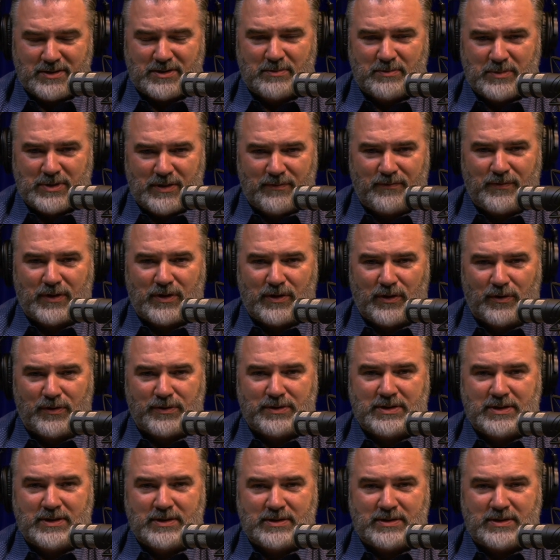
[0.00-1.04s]

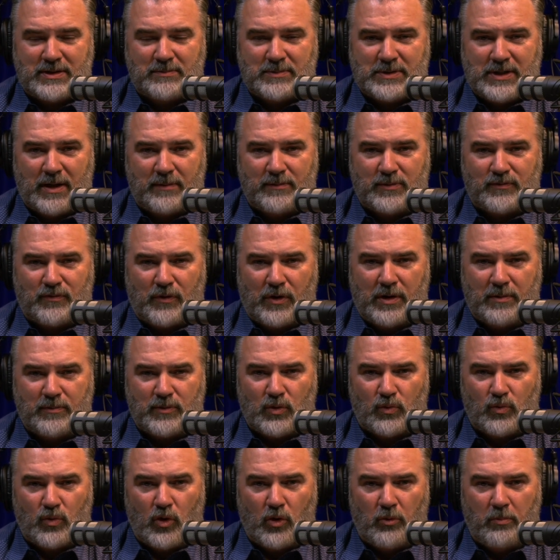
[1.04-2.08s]
difficulties sometimes for him to
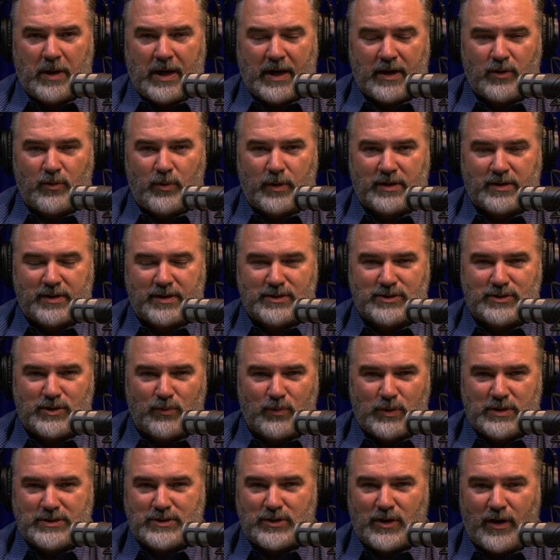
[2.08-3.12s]
roll back quickly. So
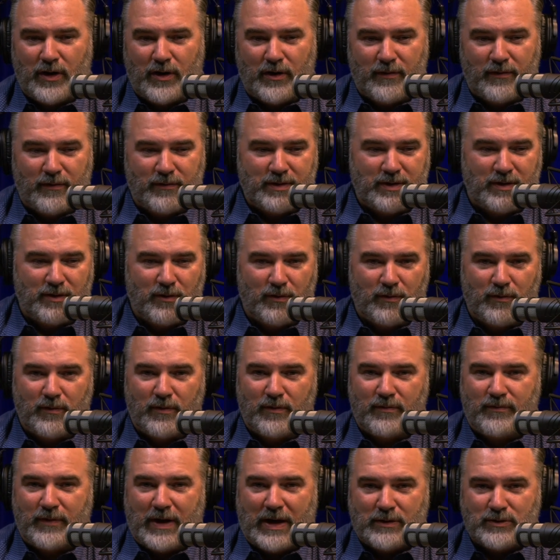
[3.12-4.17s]
we saw, you know,
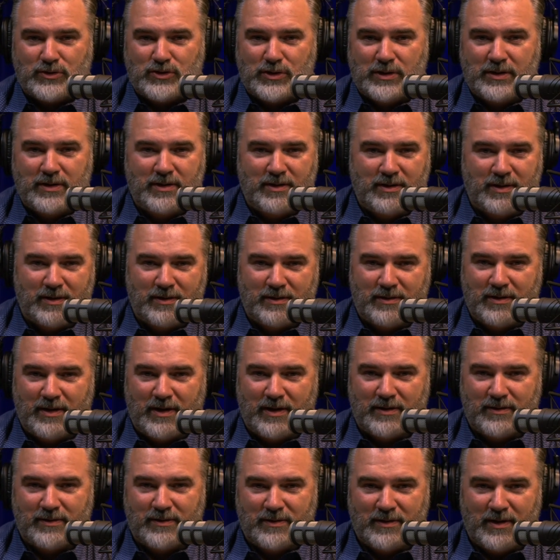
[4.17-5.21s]
Fauci
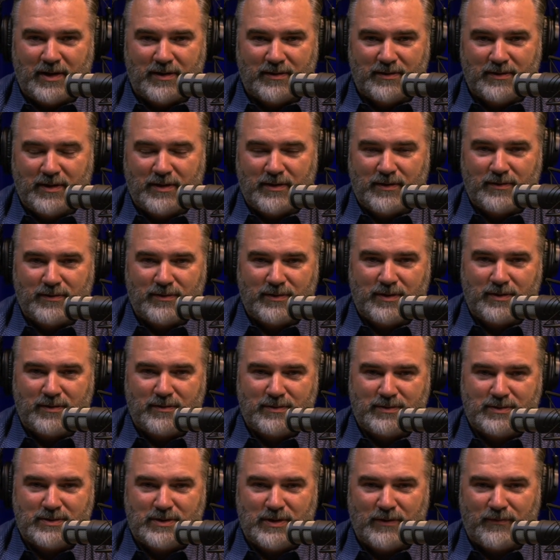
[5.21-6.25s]
and the
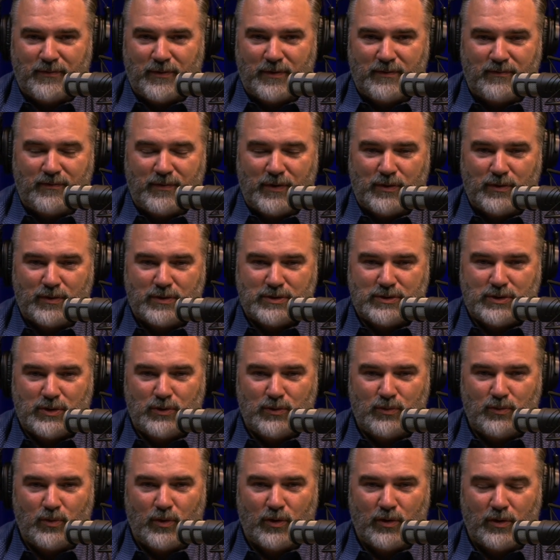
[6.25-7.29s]
different folks
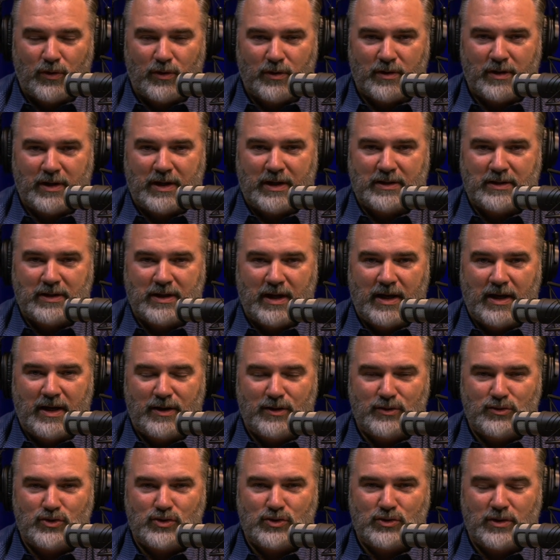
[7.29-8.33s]
who were
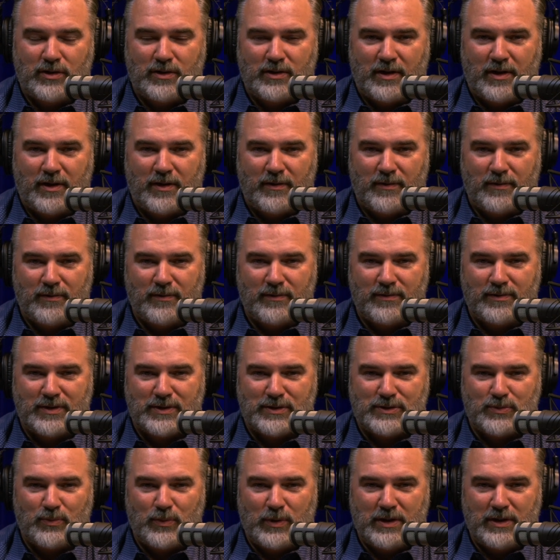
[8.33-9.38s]
engaged
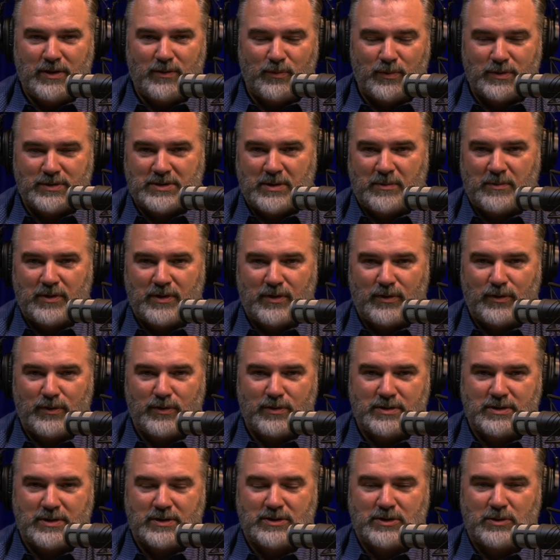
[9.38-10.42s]
this week with some of the
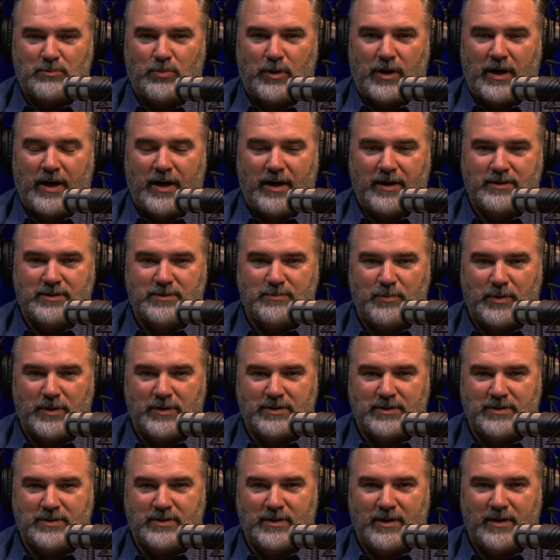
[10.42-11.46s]
looks of surprise. But
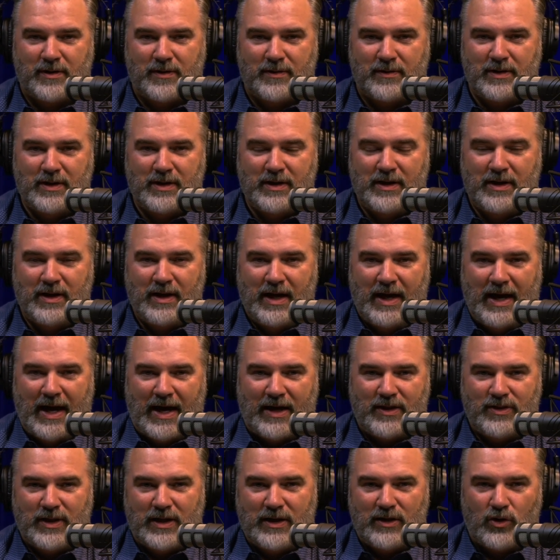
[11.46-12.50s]
I
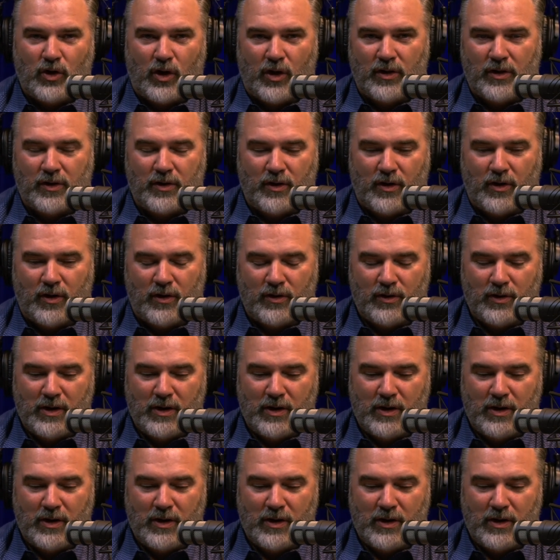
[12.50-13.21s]
think all in all,